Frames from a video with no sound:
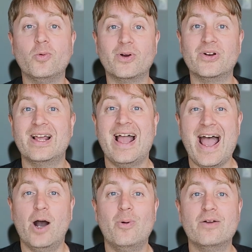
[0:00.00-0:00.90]
word,
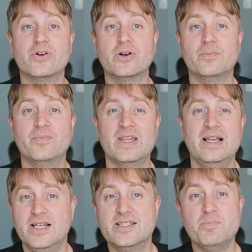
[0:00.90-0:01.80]
however.
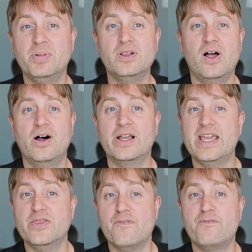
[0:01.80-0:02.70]
Does it belong
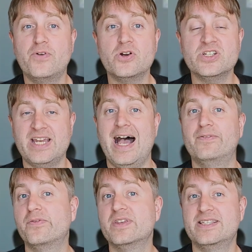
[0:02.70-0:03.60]
in the first
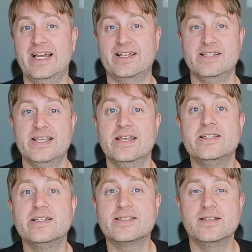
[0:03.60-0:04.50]
half of the second
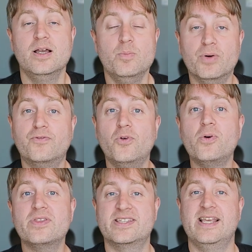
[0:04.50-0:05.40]
sentence,
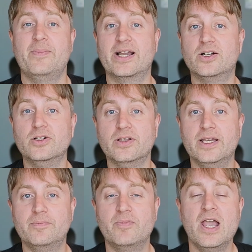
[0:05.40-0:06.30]
before the
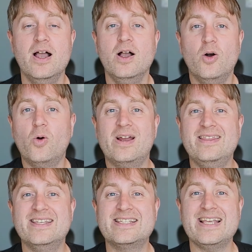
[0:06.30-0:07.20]
semicolon, or
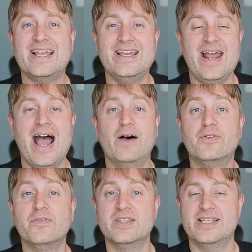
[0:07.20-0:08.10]
in the second half
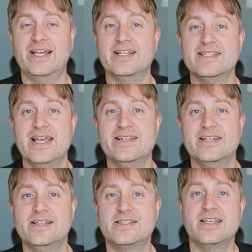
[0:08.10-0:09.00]
of the second
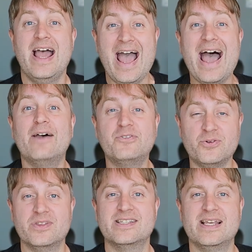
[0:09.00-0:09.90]
sentence,
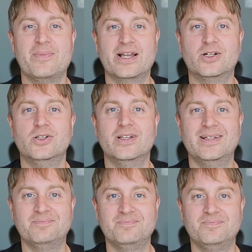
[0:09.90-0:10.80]
after the
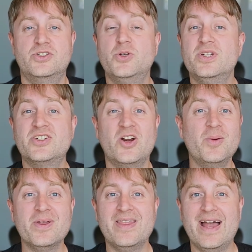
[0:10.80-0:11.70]
semicolon? To
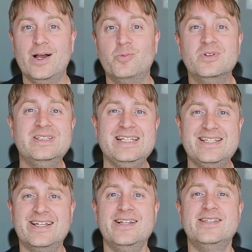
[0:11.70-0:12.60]
determine that, we'll need
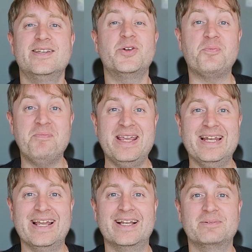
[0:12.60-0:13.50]
to consider
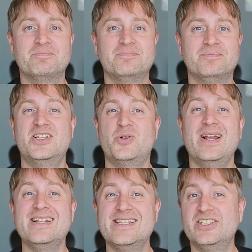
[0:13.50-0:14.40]
meaning. The
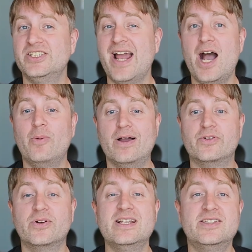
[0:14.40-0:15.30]
transition,
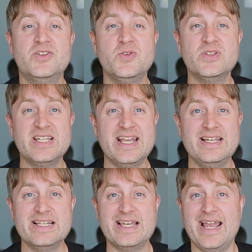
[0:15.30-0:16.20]
however, is used to
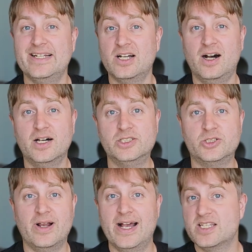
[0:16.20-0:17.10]
indicate
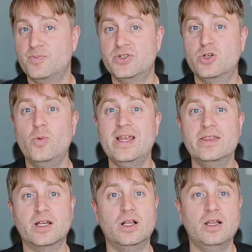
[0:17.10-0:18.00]
contrast between
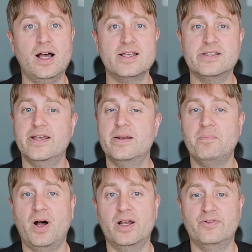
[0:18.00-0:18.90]
the clause that it
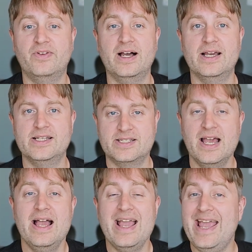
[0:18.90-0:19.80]
modifies
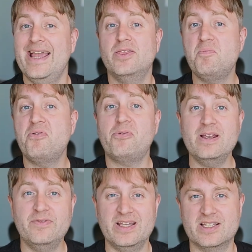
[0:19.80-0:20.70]
and the
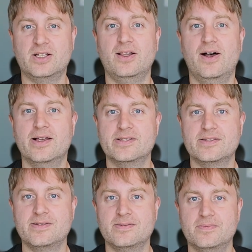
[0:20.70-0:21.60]
previous
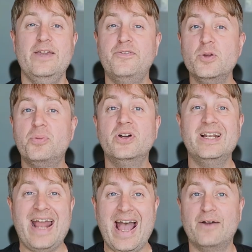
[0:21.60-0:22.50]
clause. If you put
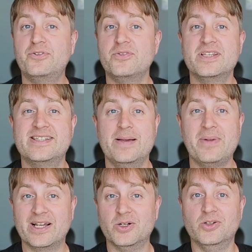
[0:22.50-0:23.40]
it after the
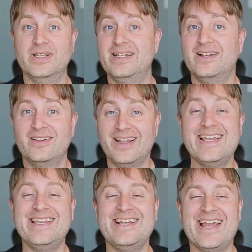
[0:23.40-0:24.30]
semicolon,
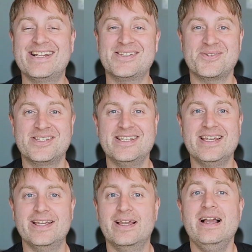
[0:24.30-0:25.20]
like in answer
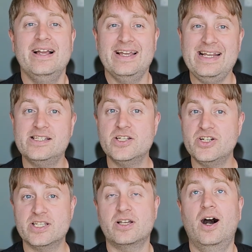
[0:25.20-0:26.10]
C, it
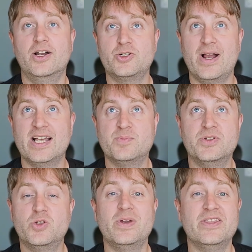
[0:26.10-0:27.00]
suggests contrast
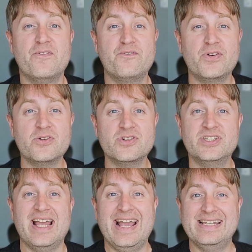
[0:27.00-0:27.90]
between the
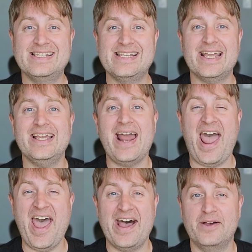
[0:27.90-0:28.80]
first and second
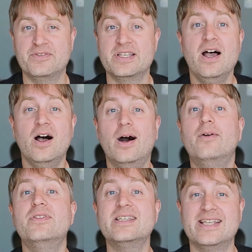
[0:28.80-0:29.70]
halves
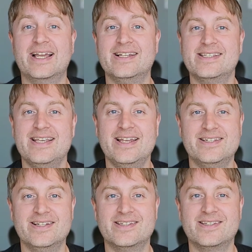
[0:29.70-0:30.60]
of the second
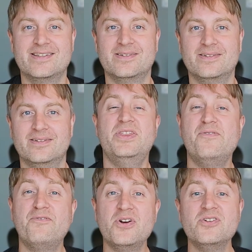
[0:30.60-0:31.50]
sentence. But the
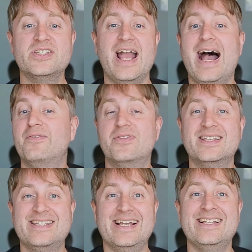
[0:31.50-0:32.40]
first half of the
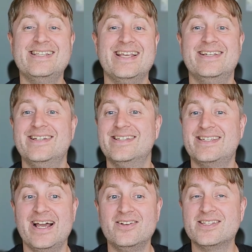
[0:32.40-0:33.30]
second sentence
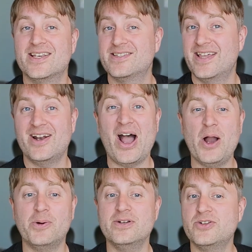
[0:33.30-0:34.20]
tells us that
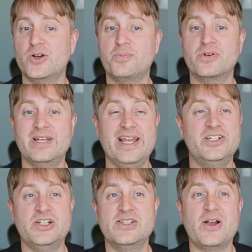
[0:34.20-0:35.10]
our
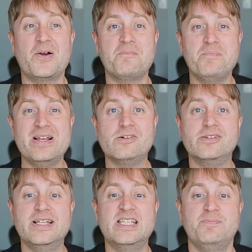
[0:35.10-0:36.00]
interpretations are
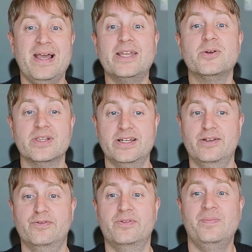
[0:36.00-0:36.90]
merely
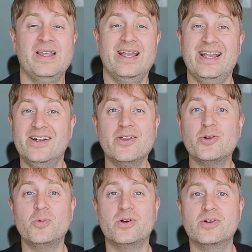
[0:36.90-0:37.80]
speculative. In other
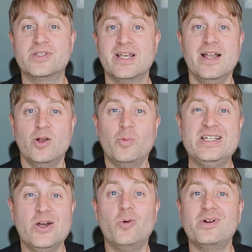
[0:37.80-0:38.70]
words, we
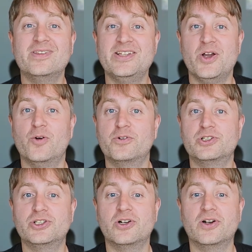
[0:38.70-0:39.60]
don't really know for
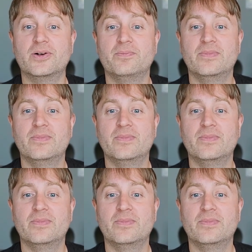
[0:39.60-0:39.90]
sure.